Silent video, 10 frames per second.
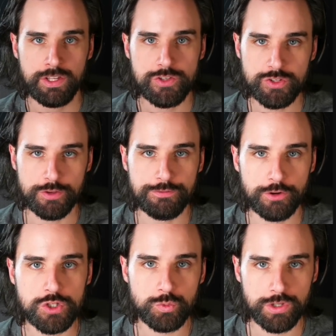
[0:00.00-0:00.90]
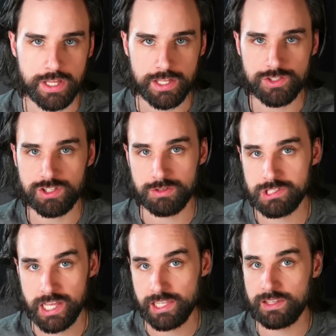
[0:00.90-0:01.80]
So the first one is just
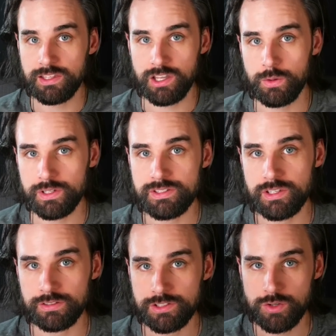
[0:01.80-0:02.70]
taking the coding skills that you